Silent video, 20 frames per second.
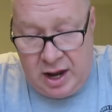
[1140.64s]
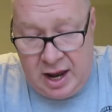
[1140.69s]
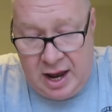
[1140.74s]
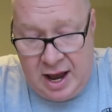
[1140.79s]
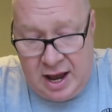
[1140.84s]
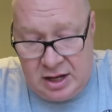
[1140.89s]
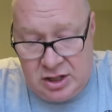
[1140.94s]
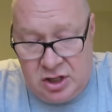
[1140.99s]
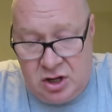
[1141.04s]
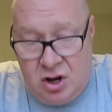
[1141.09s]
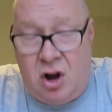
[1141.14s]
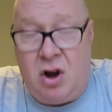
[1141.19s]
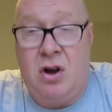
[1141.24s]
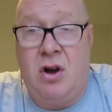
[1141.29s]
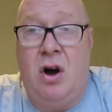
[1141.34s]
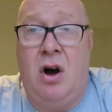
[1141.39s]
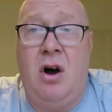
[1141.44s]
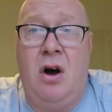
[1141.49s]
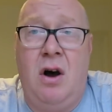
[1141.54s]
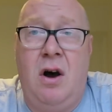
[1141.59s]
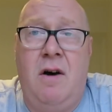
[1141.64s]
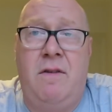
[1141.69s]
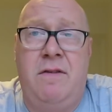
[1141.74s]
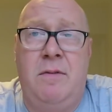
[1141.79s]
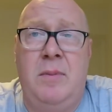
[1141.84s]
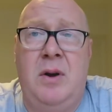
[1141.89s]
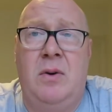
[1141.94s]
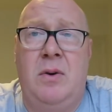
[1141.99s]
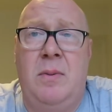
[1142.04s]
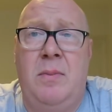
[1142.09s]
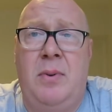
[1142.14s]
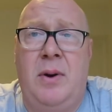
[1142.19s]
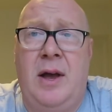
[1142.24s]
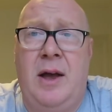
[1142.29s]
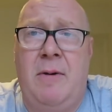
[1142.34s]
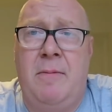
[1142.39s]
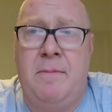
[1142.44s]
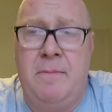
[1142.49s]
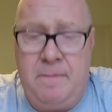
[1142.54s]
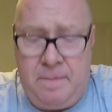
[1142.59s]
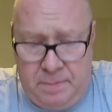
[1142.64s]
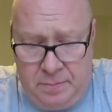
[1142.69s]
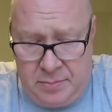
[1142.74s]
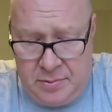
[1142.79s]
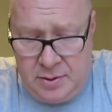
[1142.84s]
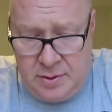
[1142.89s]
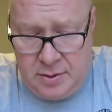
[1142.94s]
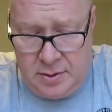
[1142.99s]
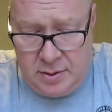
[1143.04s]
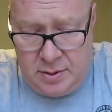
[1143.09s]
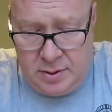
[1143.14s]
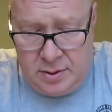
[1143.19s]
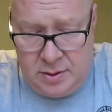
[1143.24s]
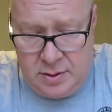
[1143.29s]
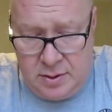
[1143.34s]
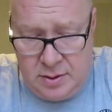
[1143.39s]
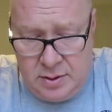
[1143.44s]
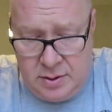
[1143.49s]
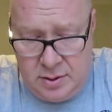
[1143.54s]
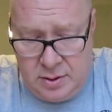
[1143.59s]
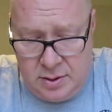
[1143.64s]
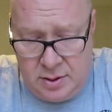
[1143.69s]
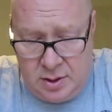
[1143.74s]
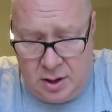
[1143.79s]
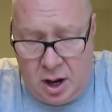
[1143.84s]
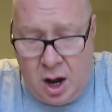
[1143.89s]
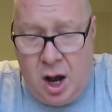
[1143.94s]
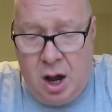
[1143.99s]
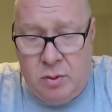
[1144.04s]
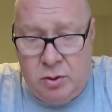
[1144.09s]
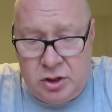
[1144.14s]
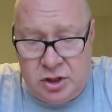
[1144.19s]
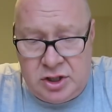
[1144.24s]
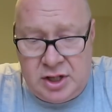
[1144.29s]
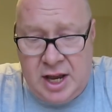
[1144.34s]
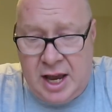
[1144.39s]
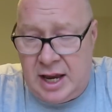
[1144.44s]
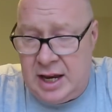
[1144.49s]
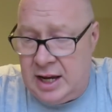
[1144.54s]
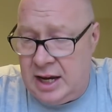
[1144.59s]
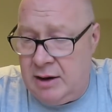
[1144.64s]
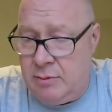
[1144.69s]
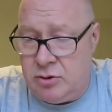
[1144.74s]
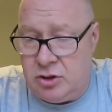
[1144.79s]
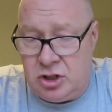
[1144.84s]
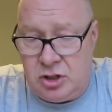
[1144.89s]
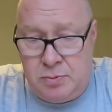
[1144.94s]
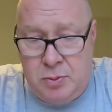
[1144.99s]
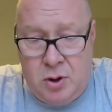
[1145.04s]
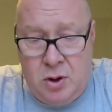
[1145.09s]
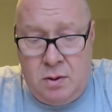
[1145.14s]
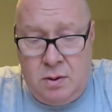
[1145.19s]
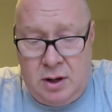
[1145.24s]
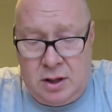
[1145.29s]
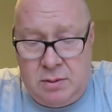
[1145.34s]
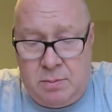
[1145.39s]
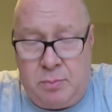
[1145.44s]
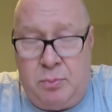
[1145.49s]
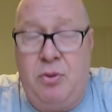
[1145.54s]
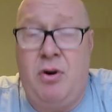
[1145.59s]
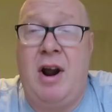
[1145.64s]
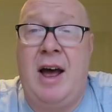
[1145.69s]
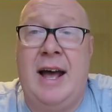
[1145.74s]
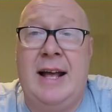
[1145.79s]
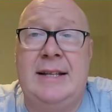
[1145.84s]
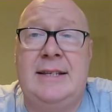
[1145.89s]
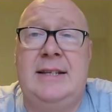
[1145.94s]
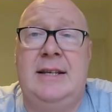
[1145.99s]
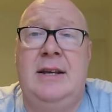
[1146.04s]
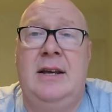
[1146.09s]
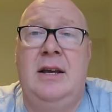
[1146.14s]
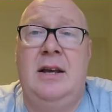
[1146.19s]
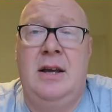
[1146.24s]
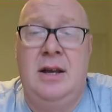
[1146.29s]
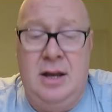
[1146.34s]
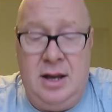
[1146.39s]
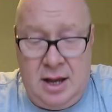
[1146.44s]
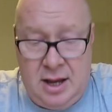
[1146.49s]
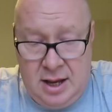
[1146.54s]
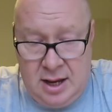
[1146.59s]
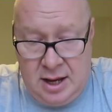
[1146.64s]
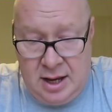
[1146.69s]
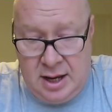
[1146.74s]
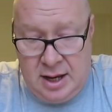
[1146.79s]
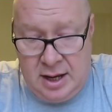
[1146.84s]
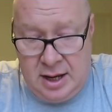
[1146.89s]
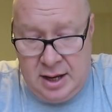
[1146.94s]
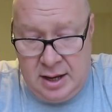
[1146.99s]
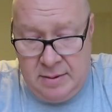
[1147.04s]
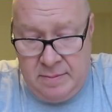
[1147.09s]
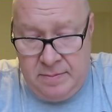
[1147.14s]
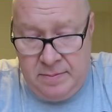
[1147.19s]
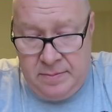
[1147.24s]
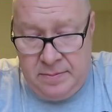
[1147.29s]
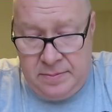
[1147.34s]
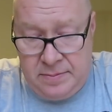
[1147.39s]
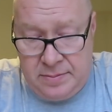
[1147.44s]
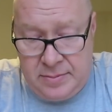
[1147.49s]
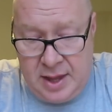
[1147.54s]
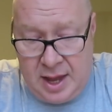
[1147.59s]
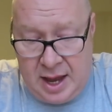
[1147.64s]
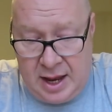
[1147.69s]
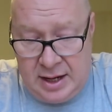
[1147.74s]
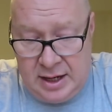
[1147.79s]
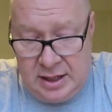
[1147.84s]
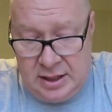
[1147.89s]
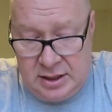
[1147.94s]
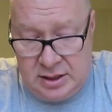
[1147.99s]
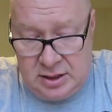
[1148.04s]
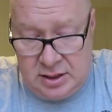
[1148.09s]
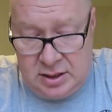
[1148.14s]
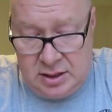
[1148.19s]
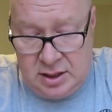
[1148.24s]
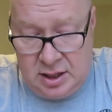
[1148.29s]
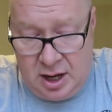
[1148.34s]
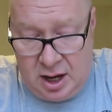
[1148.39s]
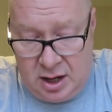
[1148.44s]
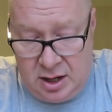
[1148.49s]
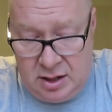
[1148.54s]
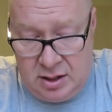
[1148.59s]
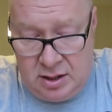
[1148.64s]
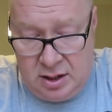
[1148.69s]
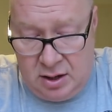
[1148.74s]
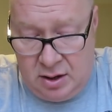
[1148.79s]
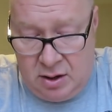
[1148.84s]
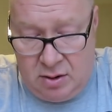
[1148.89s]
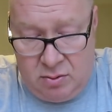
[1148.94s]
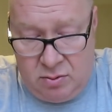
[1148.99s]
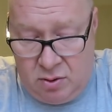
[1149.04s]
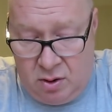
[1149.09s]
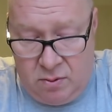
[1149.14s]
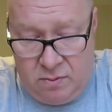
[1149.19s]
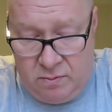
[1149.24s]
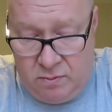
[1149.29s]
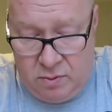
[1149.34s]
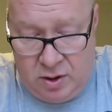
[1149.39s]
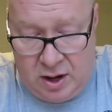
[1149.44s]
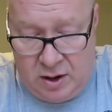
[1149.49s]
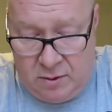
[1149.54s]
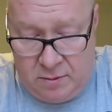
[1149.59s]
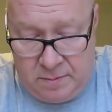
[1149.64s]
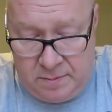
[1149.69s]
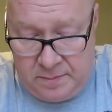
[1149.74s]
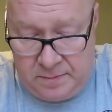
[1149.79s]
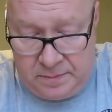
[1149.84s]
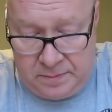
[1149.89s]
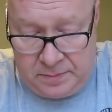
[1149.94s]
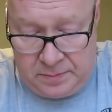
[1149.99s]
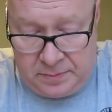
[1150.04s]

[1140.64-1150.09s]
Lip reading: He has not got £500,000. I would say he was a spoiled little brat, and he's well.